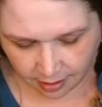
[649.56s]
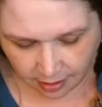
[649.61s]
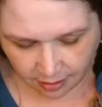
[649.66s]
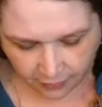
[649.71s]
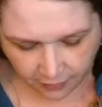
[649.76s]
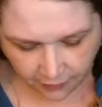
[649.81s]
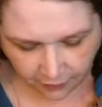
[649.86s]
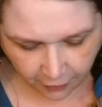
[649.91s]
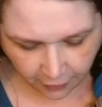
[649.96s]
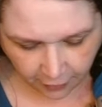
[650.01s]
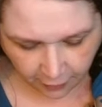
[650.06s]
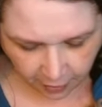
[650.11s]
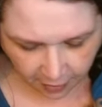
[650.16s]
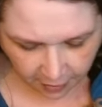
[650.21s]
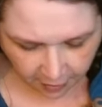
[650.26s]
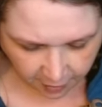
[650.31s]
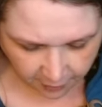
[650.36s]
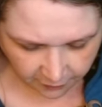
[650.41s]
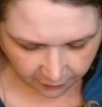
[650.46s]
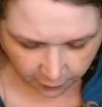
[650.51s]

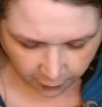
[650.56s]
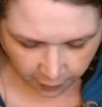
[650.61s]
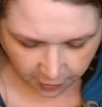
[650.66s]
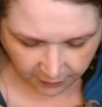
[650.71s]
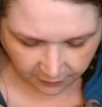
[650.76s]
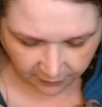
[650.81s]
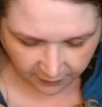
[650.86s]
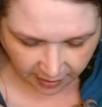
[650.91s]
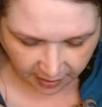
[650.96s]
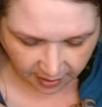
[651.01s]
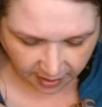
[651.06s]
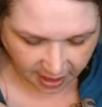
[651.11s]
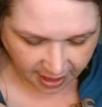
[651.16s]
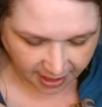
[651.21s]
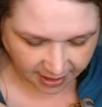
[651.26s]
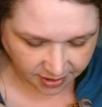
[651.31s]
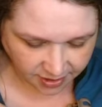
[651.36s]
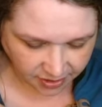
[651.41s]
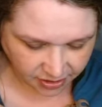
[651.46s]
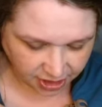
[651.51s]
for an event
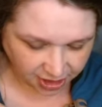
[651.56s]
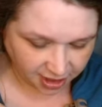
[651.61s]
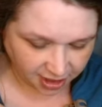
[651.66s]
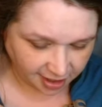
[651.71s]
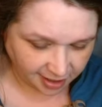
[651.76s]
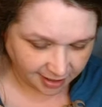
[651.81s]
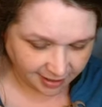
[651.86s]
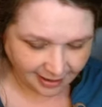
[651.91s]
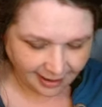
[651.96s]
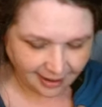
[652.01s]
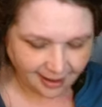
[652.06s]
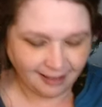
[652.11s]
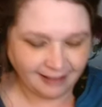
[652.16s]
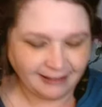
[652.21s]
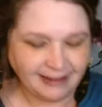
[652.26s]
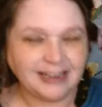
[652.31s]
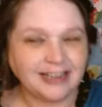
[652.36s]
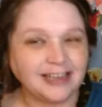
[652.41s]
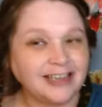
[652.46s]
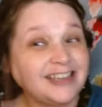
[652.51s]
last year,
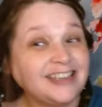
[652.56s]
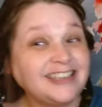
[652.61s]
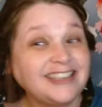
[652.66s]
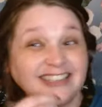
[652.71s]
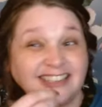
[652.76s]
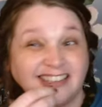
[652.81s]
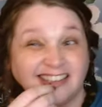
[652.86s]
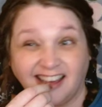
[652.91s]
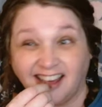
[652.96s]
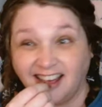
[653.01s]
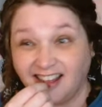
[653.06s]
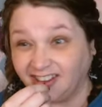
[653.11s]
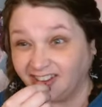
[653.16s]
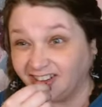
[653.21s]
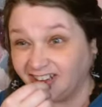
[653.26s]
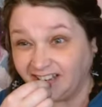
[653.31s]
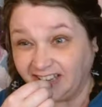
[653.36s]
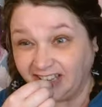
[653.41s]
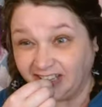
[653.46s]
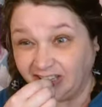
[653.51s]
and it did not
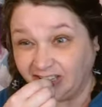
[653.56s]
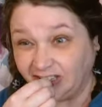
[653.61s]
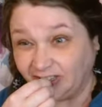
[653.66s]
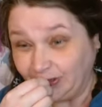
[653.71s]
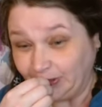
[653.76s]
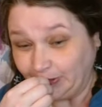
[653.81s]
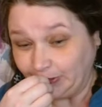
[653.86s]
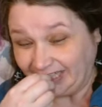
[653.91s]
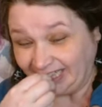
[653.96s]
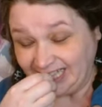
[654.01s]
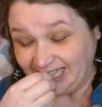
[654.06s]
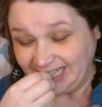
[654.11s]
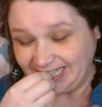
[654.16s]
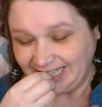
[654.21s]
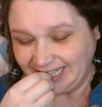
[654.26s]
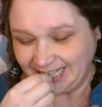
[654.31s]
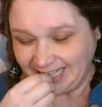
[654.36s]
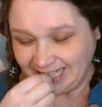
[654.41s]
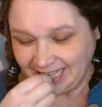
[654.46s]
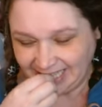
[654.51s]
look cute.
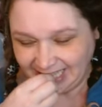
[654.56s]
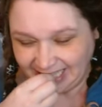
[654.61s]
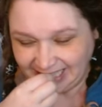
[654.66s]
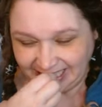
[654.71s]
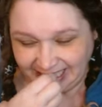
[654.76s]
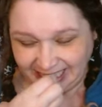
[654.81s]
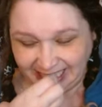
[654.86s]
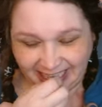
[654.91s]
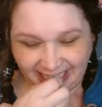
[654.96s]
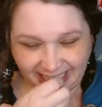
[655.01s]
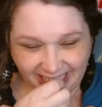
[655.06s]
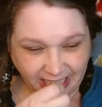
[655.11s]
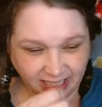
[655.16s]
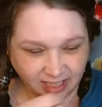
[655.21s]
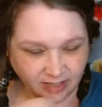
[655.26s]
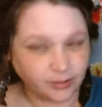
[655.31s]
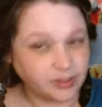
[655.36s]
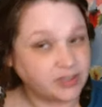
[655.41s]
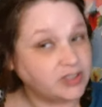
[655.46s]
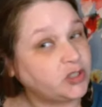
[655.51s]

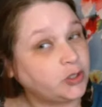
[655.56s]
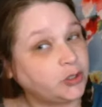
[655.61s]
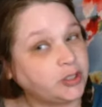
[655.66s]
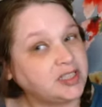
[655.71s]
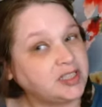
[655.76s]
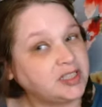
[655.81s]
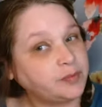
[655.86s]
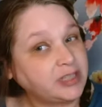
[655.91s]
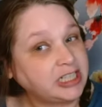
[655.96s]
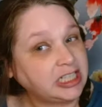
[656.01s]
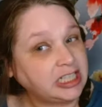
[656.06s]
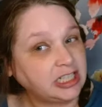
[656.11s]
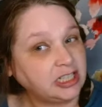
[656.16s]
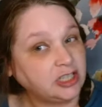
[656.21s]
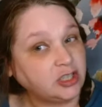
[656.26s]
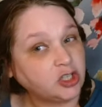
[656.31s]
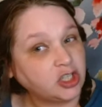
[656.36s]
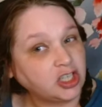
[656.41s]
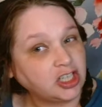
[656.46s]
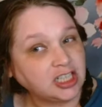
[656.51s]
It was crispity,
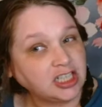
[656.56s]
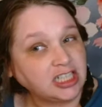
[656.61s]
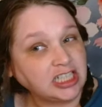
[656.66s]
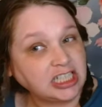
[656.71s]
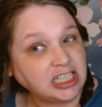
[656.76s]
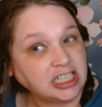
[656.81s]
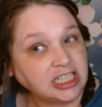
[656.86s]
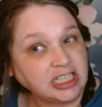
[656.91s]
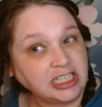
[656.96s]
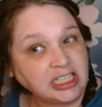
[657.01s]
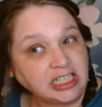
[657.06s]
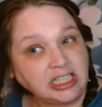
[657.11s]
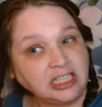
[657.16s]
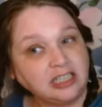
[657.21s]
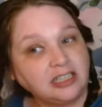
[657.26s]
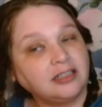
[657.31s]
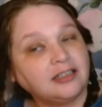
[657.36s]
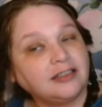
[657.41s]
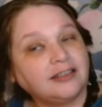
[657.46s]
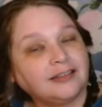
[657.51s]

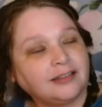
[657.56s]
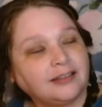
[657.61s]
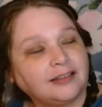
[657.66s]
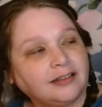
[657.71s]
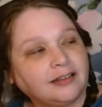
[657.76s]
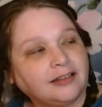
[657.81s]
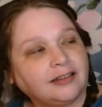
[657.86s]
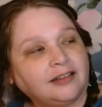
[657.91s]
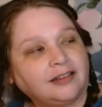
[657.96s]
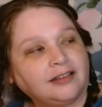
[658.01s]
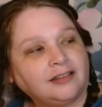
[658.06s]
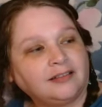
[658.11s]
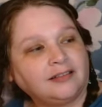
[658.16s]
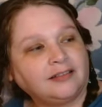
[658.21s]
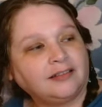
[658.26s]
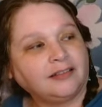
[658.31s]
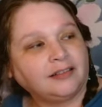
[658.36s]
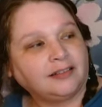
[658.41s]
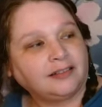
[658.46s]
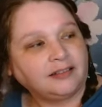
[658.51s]
crunchity,
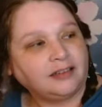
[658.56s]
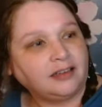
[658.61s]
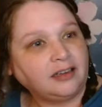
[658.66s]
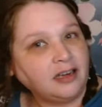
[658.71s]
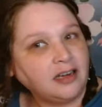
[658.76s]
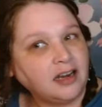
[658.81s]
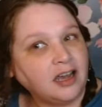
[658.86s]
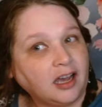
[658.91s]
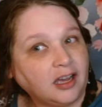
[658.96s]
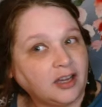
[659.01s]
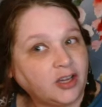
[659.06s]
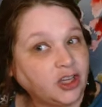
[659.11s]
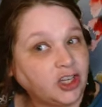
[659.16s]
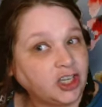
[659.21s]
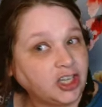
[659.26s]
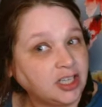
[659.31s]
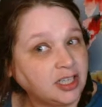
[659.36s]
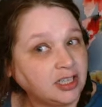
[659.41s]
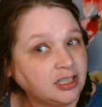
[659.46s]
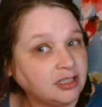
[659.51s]
not
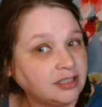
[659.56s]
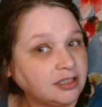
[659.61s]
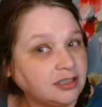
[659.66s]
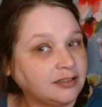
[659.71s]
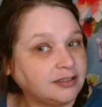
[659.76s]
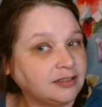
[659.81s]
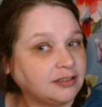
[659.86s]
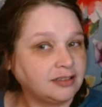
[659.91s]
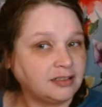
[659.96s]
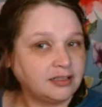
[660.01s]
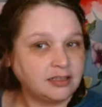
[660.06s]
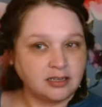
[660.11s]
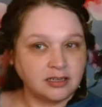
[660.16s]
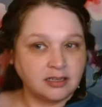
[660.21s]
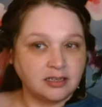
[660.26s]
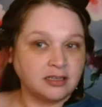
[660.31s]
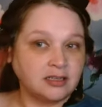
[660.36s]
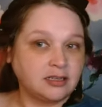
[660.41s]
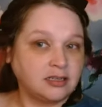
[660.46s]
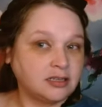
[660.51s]
good.
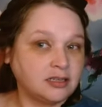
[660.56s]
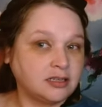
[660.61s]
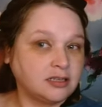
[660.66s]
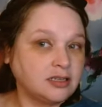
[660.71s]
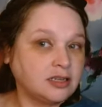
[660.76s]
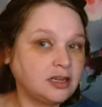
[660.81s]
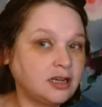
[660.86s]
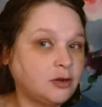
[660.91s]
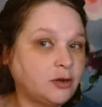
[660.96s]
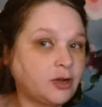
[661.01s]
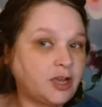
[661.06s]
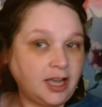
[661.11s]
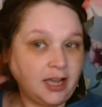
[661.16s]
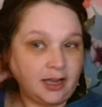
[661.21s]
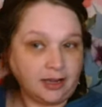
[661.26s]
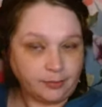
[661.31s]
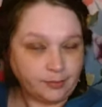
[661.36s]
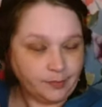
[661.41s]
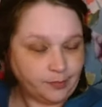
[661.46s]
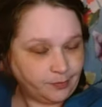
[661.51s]

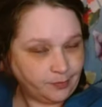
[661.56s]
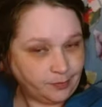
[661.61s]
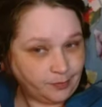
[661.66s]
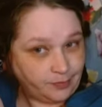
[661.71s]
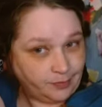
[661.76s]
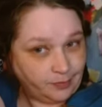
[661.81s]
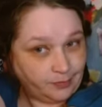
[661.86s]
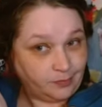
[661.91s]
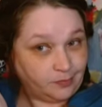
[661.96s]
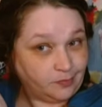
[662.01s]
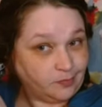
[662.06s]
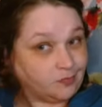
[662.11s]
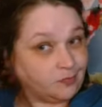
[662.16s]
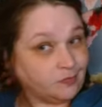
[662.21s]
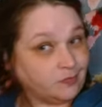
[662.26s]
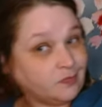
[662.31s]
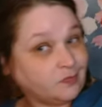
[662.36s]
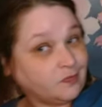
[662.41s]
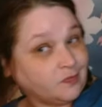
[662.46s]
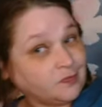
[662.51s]
Okay,
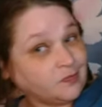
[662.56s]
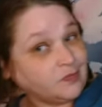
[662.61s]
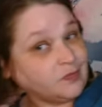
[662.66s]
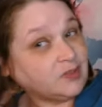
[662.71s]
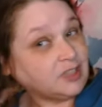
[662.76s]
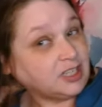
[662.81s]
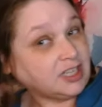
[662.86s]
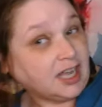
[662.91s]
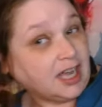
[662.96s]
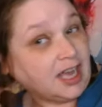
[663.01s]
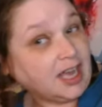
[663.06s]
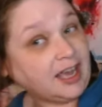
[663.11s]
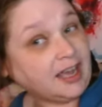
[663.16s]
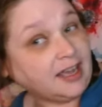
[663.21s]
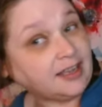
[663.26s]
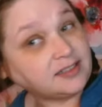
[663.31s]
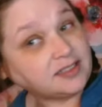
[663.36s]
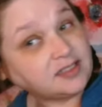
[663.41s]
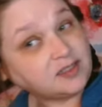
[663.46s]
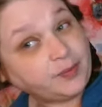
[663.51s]

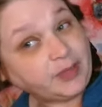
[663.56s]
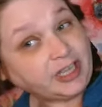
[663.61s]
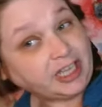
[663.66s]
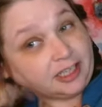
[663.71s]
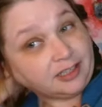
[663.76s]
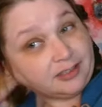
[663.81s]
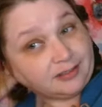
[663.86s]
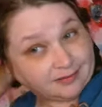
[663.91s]
last bit.